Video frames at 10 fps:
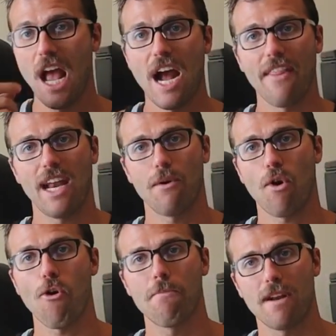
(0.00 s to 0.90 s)
and then I would
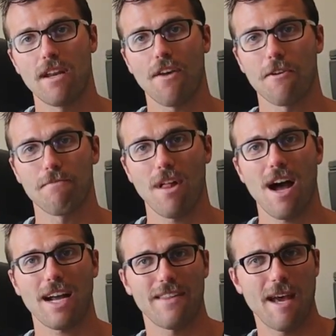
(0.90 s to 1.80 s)
open another
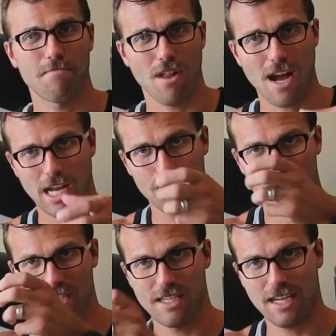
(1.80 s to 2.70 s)
block, and that block I would
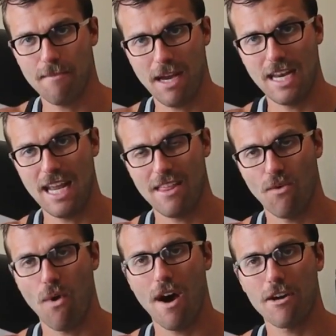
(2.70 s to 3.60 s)
just stick in my
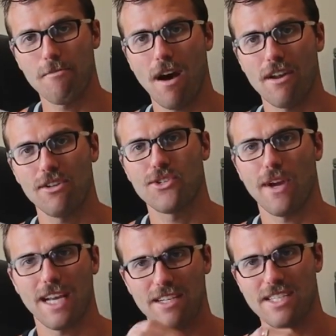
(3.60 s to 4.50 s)
Nathan water bottle so
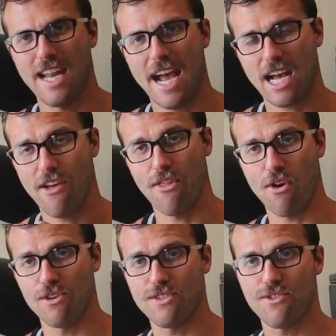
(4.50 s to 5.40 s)
I can snack on
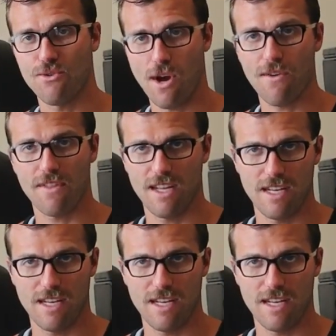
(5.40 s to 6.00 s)
those throughout